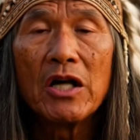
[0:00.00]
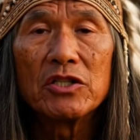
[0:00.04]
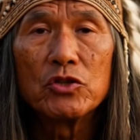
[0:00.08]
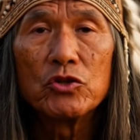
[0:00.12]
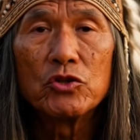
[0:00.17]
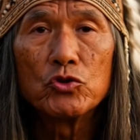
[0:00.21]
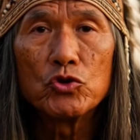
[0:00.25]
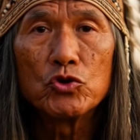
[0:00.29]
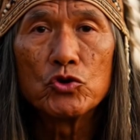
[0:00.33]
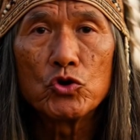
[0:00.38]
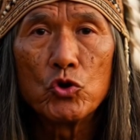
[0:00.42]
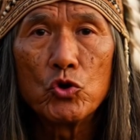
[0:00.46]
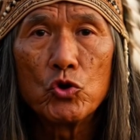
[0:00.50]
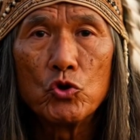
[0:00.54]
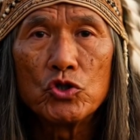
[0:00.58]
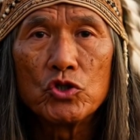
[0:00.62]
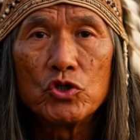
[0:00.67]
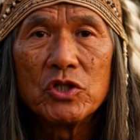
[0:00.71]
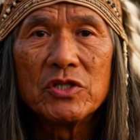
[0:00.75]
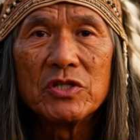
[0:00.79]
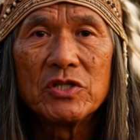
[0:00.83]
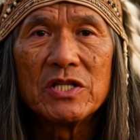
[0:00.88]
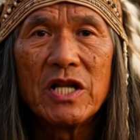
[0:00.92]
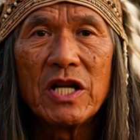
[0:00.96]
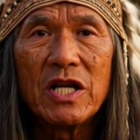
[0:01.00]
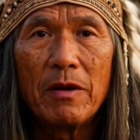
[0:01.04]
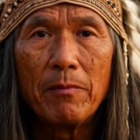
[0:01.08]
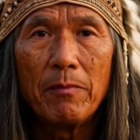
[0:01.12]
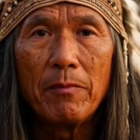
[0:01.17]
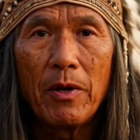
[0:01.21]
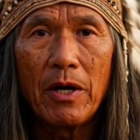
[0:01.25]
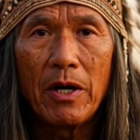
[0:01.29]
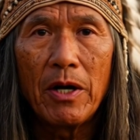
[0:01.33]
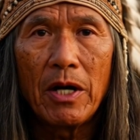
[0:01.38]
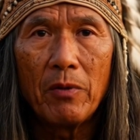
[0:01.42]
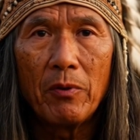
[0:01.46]
history, nutrition and
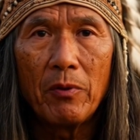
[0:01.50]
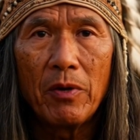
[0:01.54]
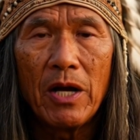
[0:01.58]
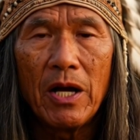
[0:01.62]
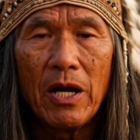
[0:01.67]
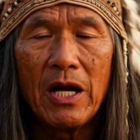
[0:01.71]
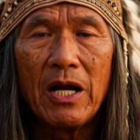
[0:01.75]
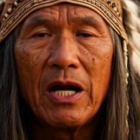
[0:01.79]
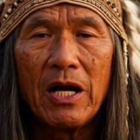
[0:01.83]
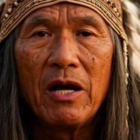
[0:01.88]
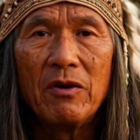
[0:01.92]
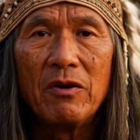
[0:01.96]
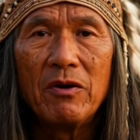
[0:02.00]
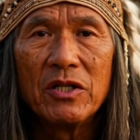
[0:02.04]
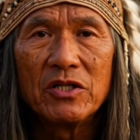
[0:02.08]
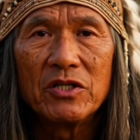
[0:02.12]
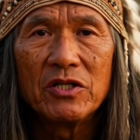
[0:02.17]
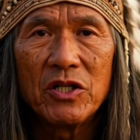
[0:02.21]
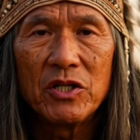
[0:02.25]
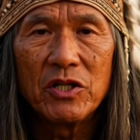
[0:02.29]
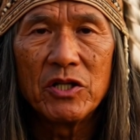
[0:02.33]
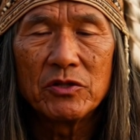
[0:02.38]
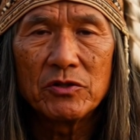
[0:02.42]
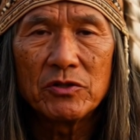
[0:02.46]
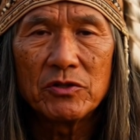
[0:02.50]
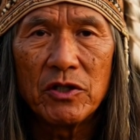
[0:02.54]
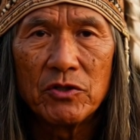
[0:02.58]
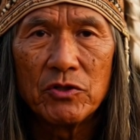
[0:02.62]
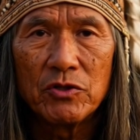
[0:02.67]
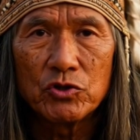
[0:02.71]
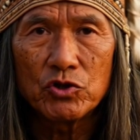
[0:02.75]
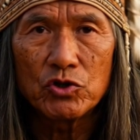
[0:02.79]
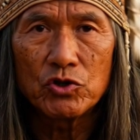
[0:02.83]
medical care made each generation